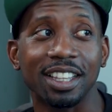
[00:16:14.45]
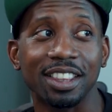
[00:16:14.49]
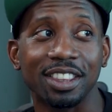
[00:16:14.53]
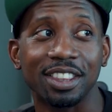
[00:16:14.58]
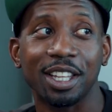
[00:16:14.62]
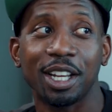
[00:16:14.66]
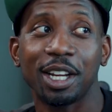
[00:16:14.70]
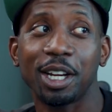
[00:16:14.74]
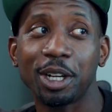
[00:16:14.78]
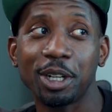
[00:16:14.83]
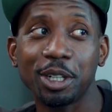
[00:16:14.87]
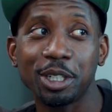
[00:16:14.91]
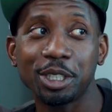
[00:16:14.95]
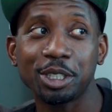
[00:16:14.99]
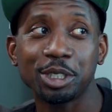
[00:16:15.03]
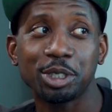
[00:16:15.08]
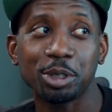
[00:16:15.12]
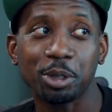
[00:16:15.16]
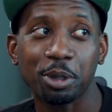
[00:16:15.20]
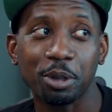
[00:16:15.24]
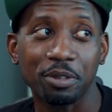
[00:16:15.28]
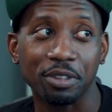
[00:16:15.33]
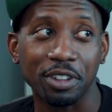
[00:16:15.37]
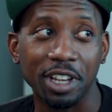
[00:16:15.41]
There is
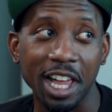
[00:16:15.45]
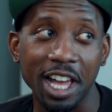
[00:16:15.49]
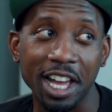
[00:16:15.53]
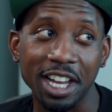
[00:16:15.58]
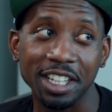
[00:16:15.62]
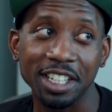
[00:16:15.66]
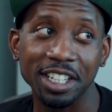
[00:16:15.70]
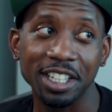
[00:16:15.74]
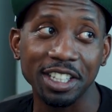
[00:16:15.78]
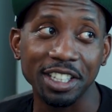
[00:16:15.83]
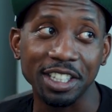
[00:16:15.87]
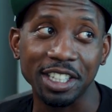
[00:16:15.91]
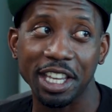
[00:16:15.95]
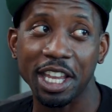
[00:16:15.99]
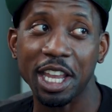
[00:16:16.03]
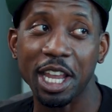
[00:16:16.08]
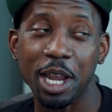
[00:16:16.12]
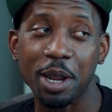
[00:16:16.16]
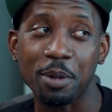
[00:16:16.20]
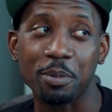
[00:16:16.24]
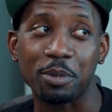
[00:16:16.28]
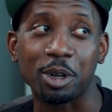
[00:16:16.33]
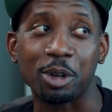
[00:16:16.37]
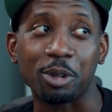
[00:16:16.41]
your vlogging
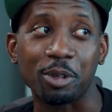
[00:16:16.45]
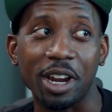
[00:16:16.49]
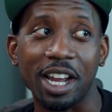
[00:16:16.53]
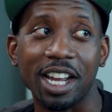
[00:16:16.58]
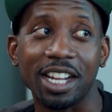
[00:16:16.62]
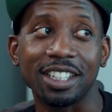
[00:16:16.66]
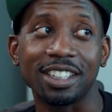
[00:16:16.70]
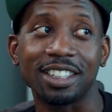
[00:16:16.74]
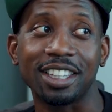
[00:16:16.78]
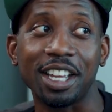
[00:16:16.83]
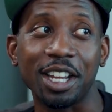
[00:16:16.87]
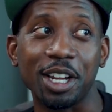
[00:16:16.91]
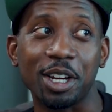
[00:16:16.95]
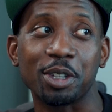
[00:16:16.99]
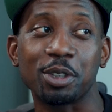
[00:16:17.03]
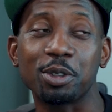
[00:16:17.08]
camera right there.